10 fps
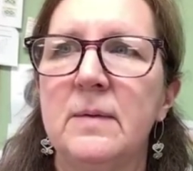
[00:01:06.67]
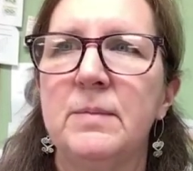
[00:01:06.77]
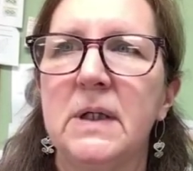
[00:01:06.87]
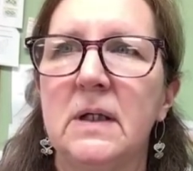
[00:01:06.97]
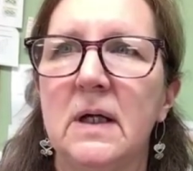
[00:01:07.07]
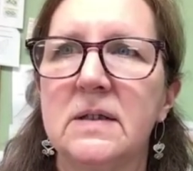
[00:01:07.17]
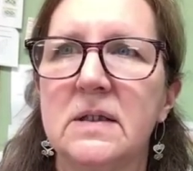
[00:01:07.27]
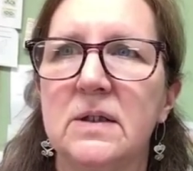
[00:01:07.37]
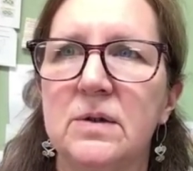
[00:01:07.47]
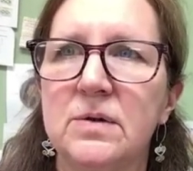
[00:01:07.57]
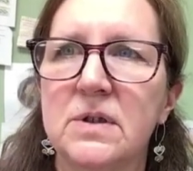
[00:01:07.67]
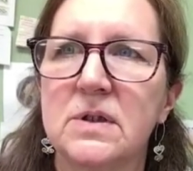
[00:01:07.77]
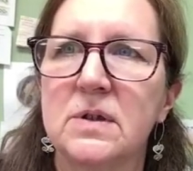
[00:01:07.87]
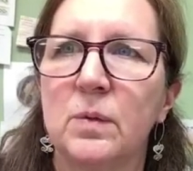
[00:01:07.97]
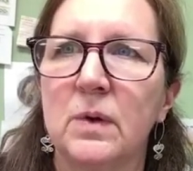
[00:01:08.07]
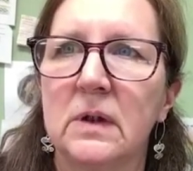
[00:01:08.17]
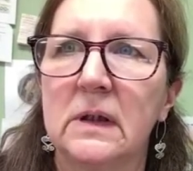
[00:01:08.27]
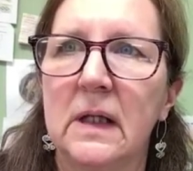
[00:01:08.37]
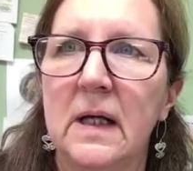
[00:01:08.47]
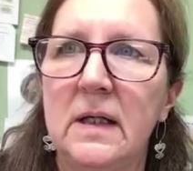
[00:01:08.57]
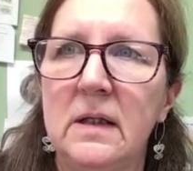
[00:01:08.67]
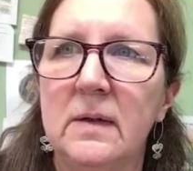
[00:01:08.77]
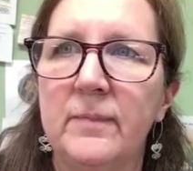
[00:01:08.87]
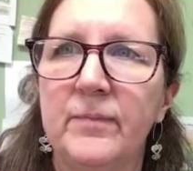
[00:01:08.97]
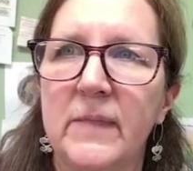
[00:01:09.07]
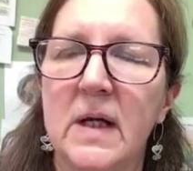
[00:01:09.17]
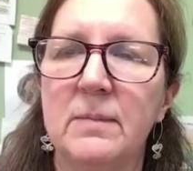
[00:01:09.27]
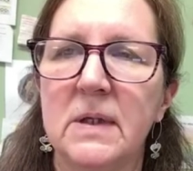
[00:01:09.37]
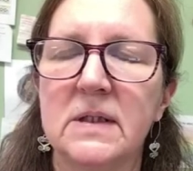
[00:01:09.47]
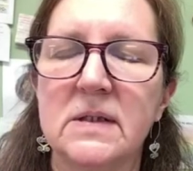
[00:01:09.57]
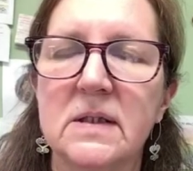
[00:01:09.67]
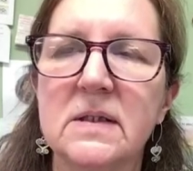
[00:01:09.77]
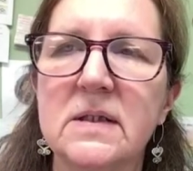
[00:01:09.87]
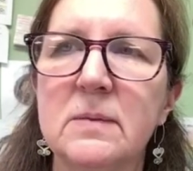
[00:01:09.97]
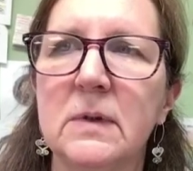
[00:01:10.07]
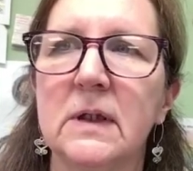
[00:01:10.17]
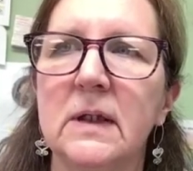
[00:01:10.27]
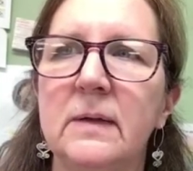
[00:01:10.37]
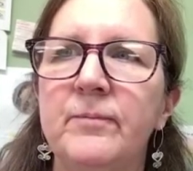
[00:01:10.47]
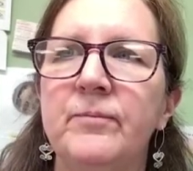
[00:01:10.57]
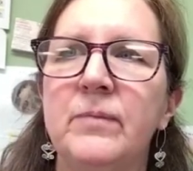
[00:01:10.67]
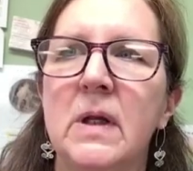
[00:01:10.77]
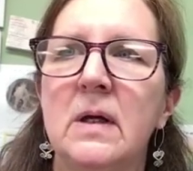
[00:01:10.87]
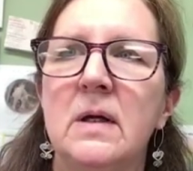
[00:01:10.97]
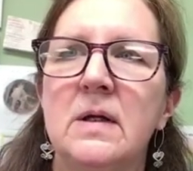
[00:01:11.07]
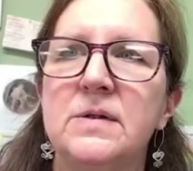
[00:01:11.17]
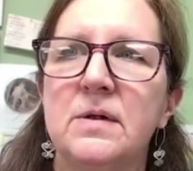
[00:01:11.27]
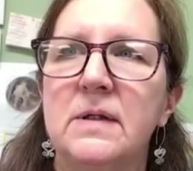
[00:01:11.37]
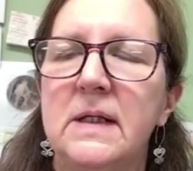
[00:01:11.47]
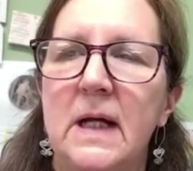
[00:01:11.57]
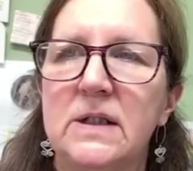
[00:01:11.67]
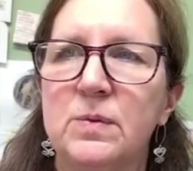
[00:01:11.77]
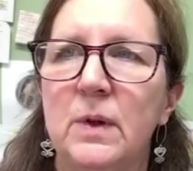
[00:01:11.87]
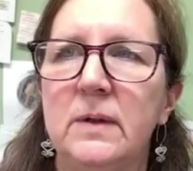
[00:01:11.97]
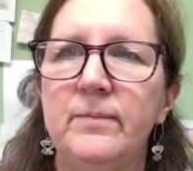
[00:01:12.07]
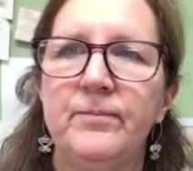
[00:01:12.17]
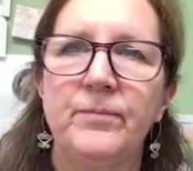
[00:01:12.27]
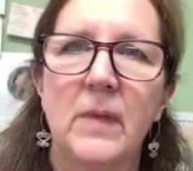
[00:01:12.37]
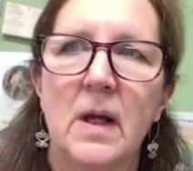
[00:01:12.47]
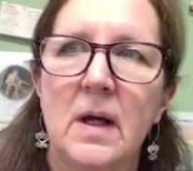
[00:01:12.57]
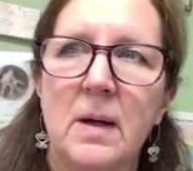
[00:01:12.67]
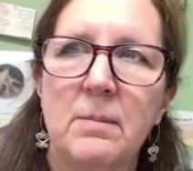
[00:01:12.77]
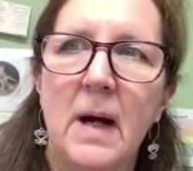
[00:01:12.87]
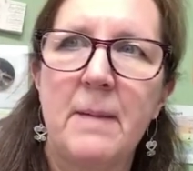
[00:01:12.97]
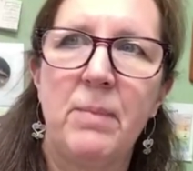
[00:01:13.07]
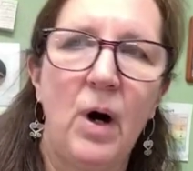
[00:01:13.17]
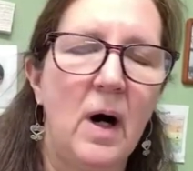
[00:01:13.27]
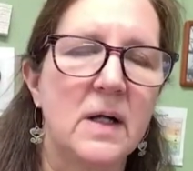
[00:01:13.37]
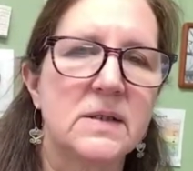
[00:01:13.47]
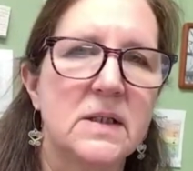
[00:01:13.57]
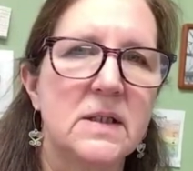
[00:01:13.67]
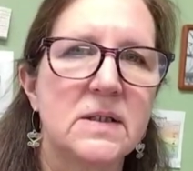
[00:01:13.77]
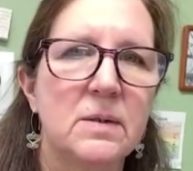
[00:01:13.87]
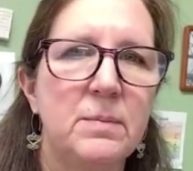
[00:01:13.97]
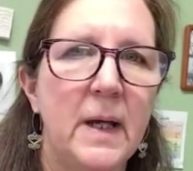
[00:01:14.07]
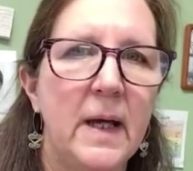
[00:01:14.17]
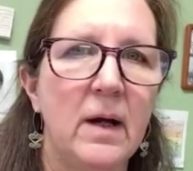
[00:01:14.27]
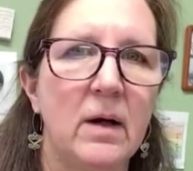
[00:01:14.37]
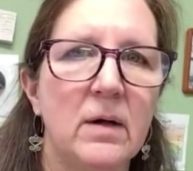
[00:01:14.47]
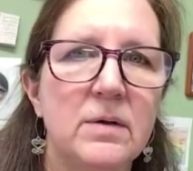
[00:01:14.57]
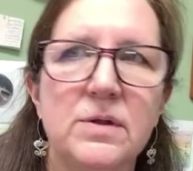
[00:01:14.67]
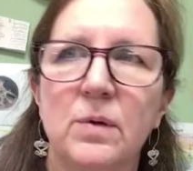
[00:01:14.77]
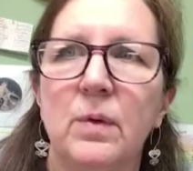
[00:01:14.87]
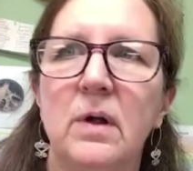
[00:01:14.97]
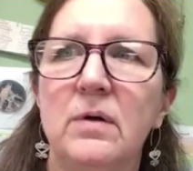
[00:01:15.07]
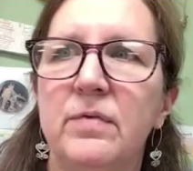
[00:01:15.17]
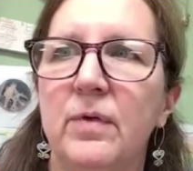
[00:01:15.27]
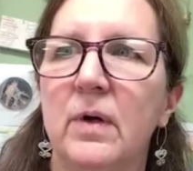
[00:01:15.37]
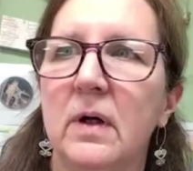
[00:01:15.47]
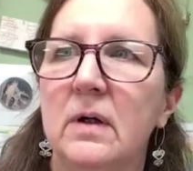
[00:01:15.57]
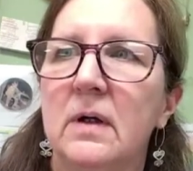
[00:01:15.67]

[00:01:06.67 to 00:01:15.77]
Because it uses the word like, that makes it a simile. So the next one, my boss is a bear to work for.